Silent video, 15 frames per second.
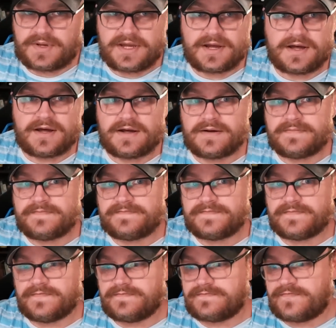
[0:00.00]
a
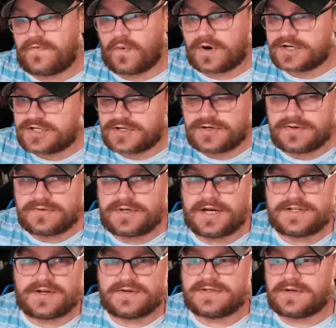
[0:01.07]
4/2
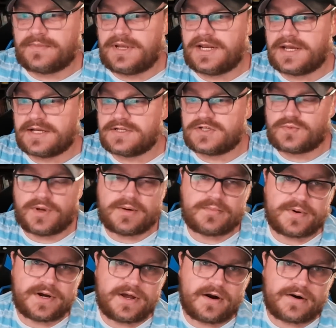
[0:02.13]
does also mean it can swing
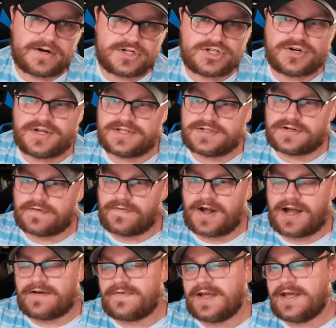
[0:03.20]
pretty hard should it
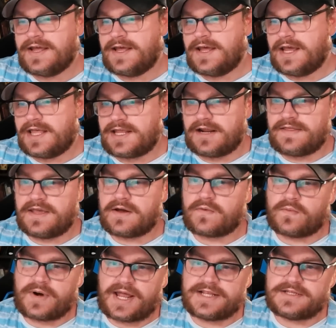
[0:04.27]
survive. Then I think
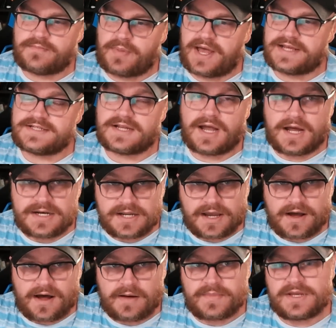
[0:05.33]
red's best
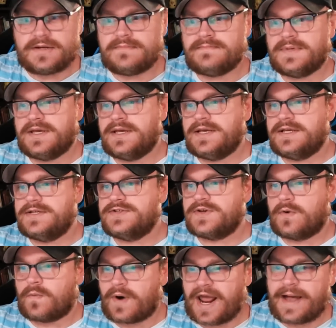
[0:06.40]
uncommon is
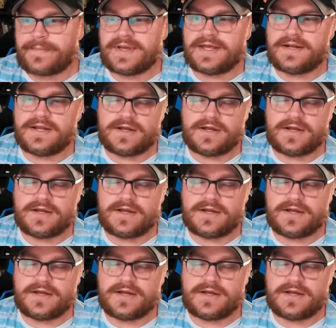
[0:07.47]
Rabid